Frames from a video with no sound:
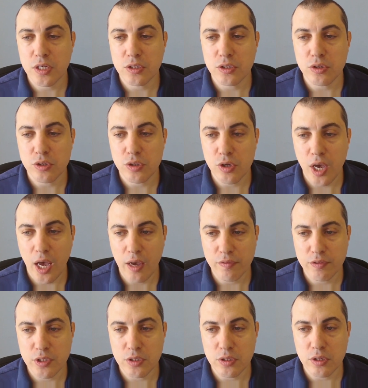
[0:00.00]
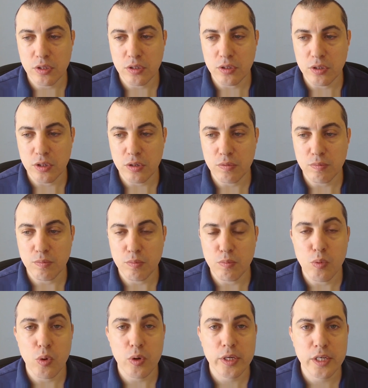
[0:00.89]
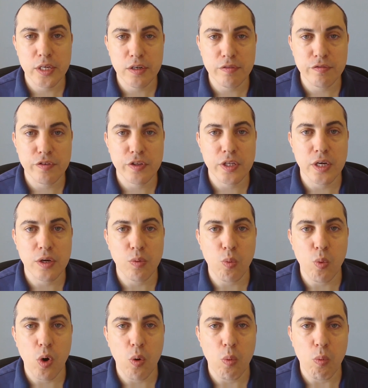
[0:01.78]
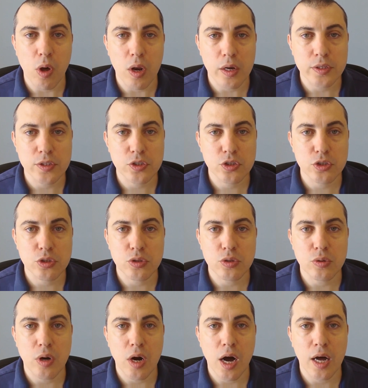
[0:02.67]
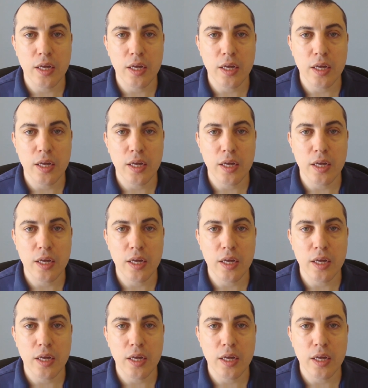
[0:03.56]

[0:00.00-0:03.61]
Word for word: and you have to look more carefully at what wallets do